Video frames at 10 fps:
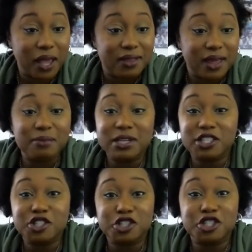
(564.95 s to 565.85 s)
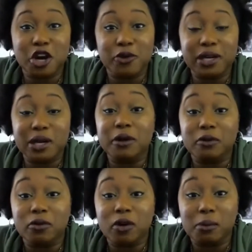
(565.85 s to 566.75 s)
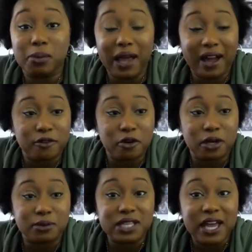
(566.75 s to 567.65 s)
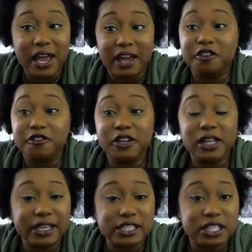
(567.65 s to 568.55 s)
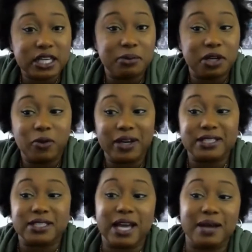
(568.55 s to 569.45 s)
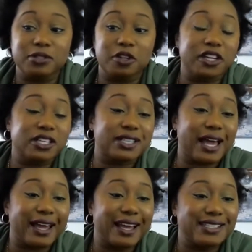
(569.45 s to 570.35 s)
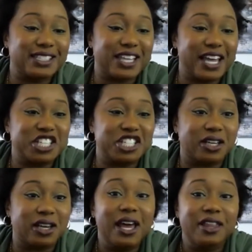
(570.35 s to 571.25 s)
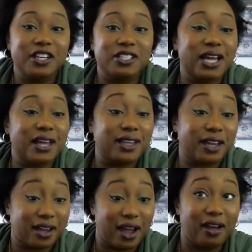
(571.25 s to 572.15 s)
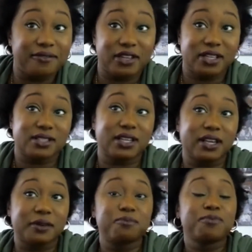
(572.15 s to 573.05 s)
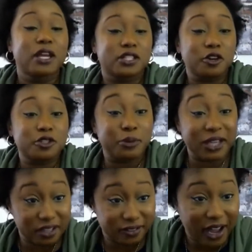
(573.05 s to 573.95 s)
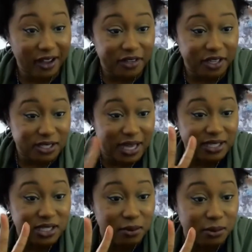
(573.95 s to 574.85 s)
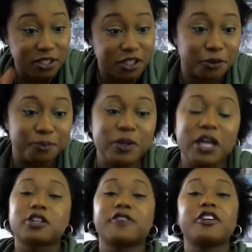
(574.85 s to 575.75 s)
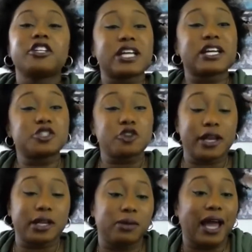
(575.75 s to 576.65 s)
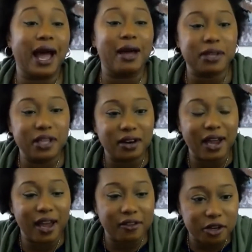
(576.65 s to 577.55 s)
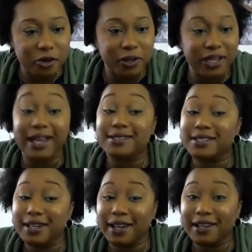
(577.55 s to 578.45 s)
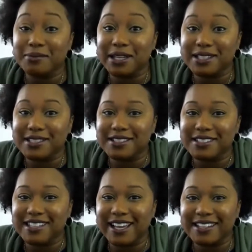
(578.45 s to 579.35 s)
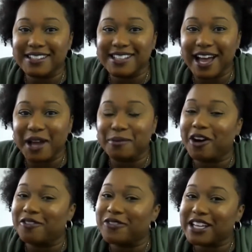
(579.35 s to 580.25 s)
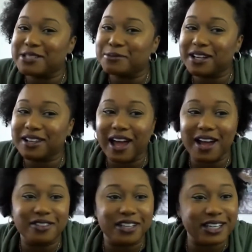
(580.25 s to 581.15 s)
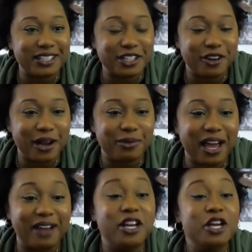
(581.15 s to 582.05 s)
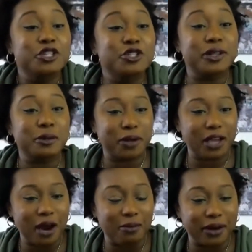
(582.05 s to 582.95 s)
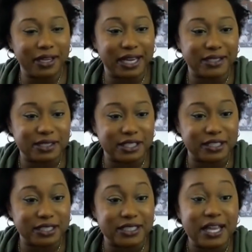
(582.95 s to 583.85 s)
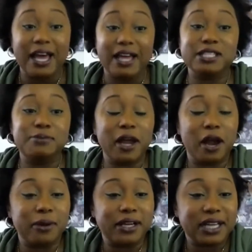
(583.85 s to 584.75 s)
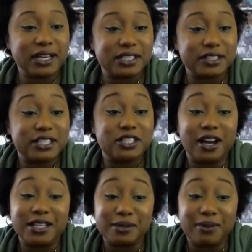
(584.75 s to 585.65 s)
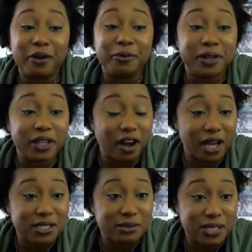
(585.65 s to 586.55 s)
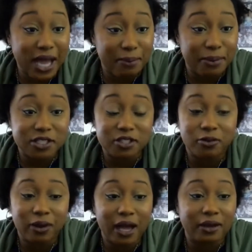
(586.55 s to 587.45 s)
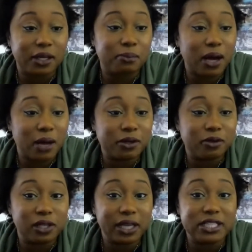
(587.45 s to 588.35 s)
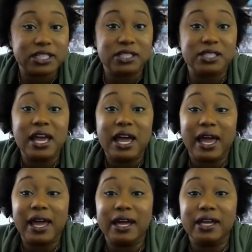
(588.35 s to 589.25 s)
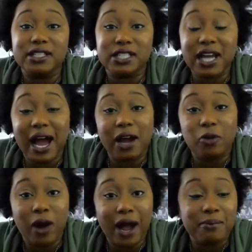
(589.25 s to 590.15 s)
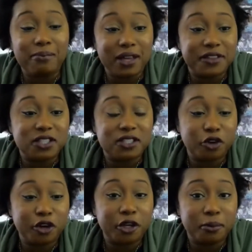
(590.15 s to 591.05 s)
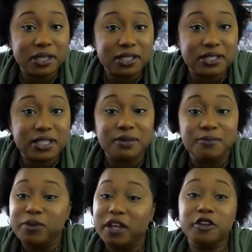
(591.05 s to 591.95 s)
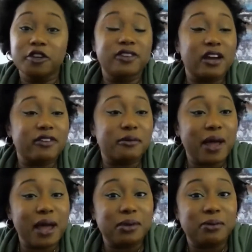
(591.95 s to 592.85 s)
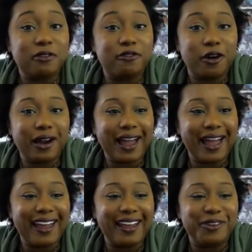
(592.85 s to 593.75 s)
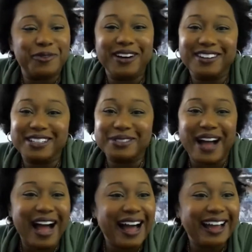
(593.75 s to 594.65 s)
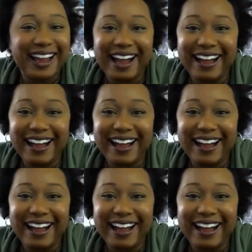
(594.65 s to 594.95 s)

That means that you're showing up on the wrong platforms and you feel like it's going to be a waste of time. So there's that hesitation. There's not that confidence in it. So speaking of confidence, that's number 2. So if you're just joining me, I'm here every week at 10 a.m. Eastern Standard Time on Facebook Live, on Instagram Live, doing the PR Breakdown series. And this PR Breakdown series talks about really awesome topics surrounding public relations and DIY methods for your business. If you've never met me before, hey, welcome. Hi.